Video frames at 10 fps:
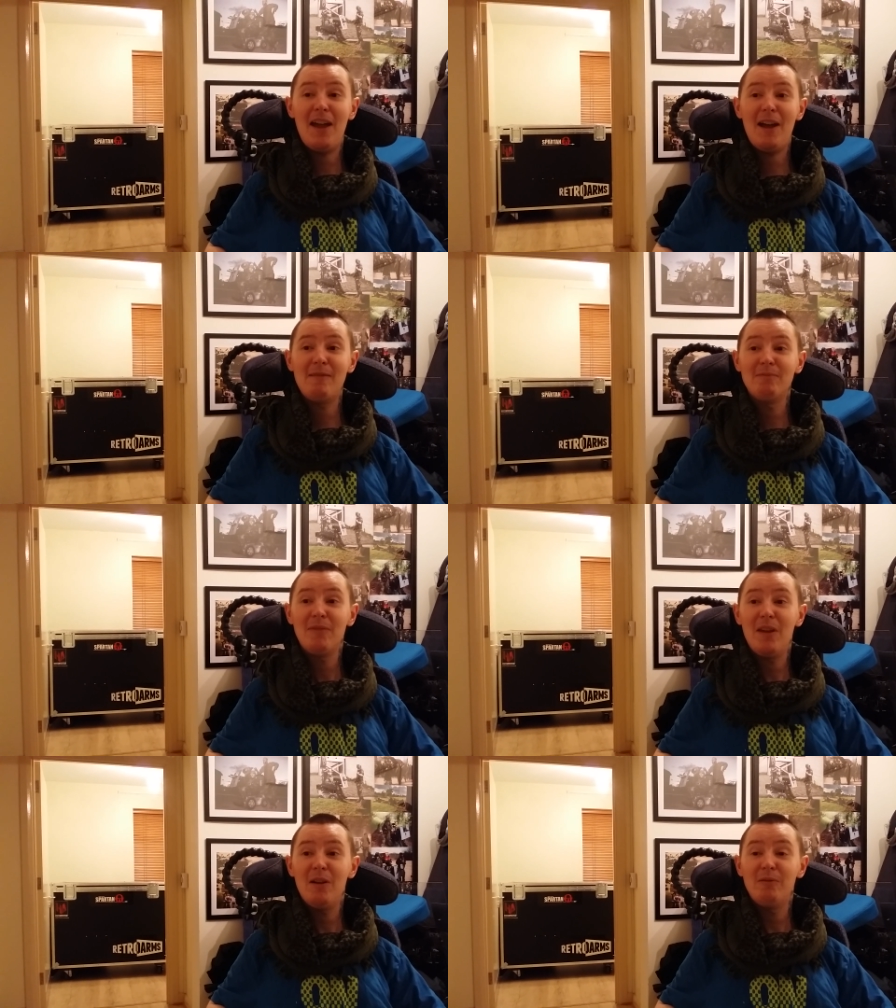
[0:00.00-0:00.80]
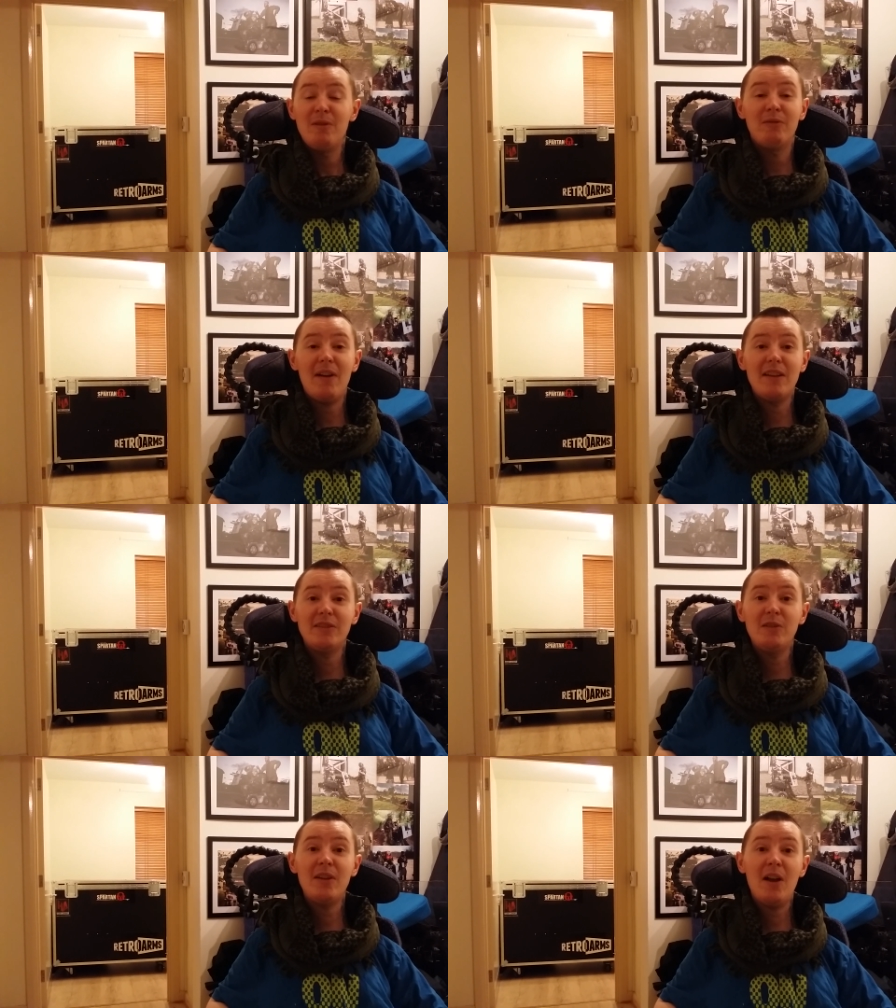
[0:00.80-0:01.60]
Um, we've
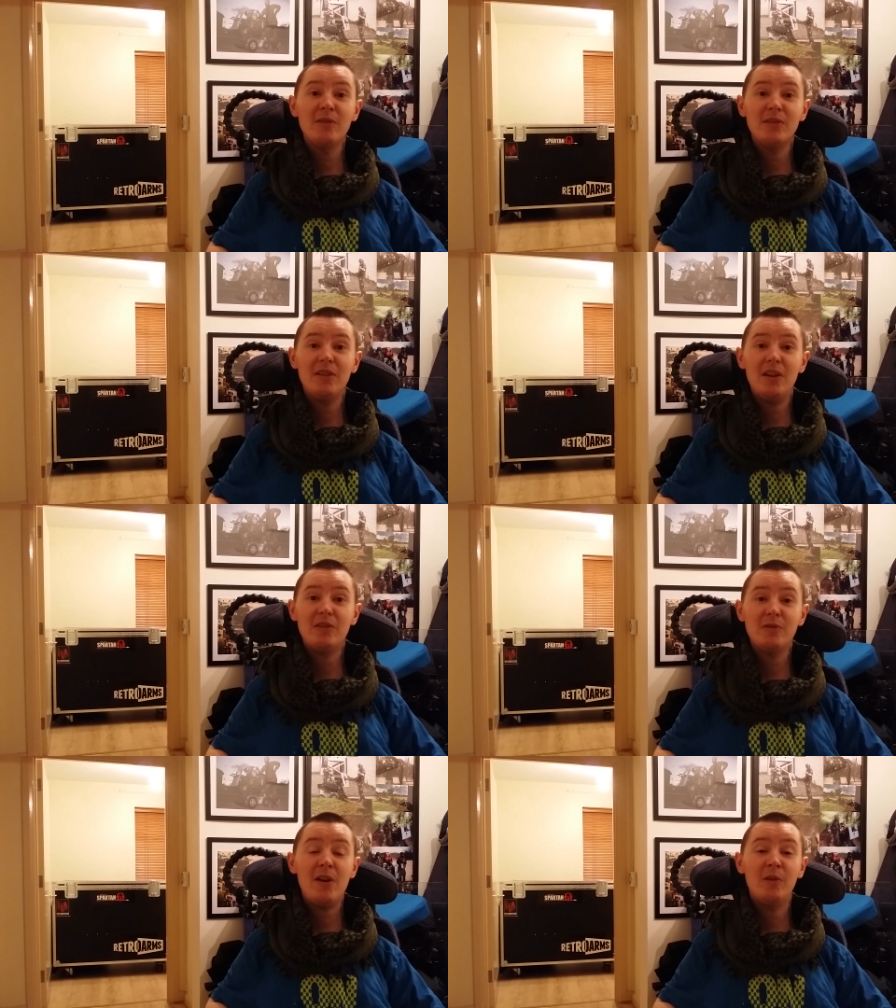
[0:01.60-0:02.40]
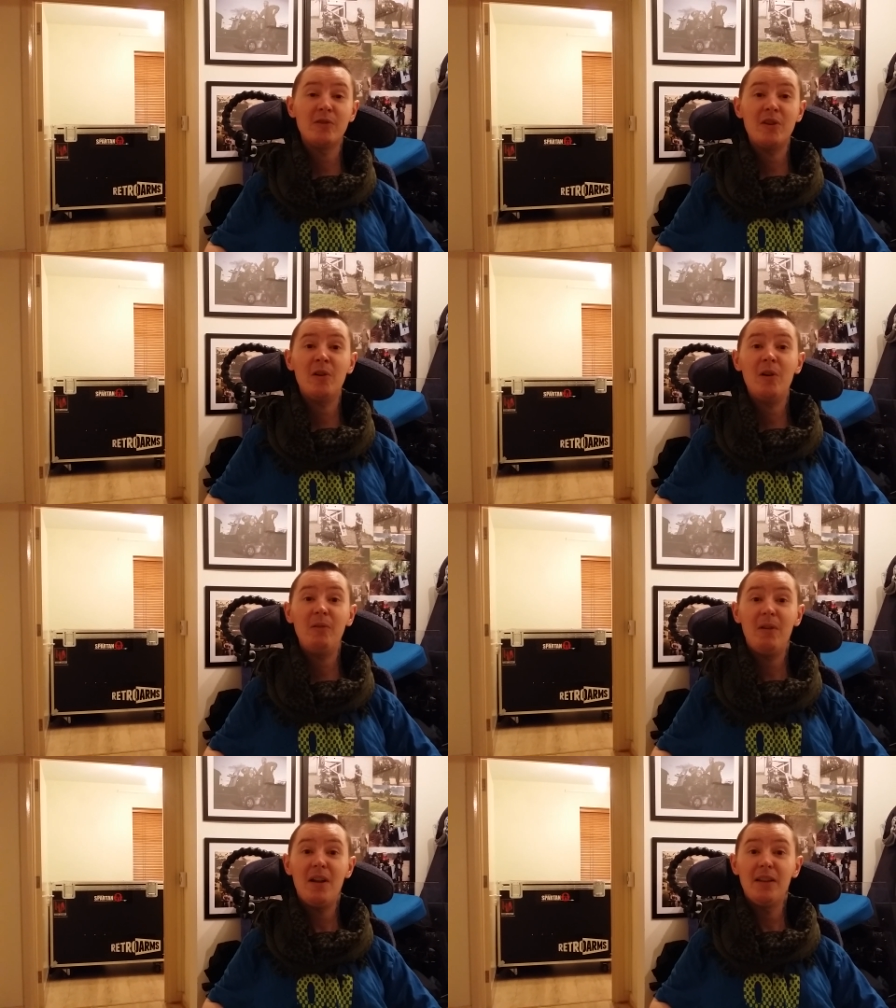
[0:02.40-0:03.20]
raised two thousand three hundred euro.